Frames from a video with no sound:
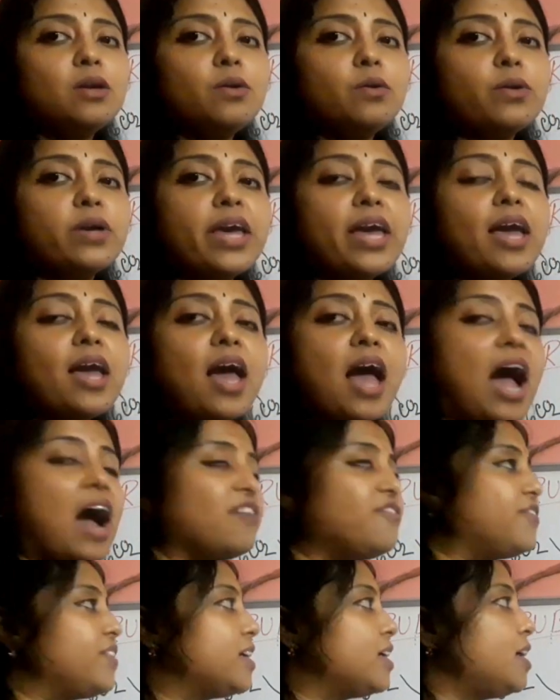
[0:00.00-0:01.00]
Okay,
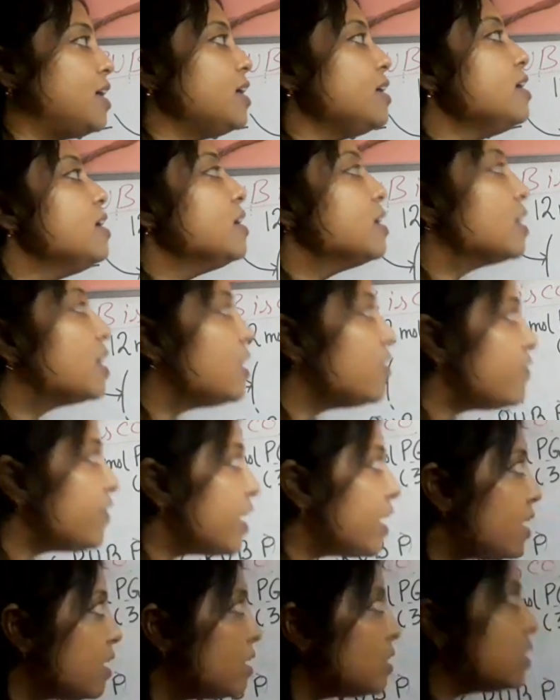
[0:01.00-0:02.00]
after
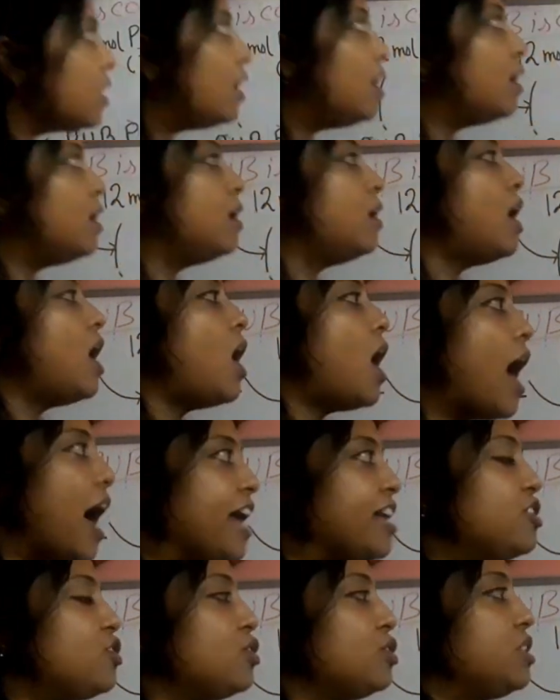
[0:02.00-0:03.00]
giving the
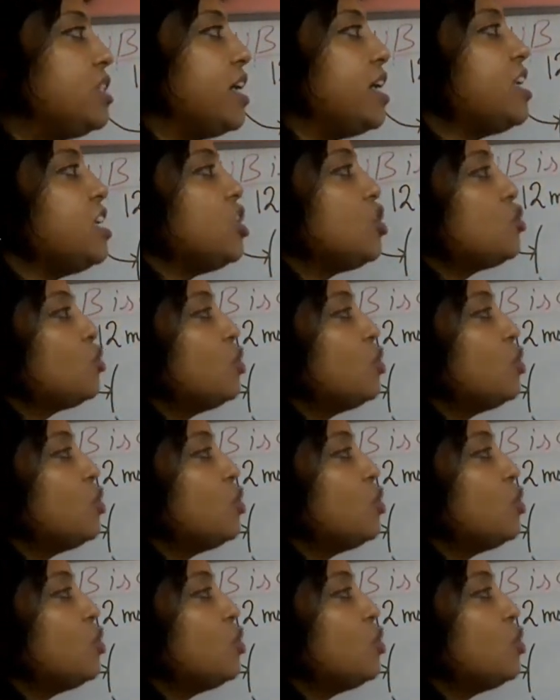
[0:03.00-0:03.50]
hydrogen it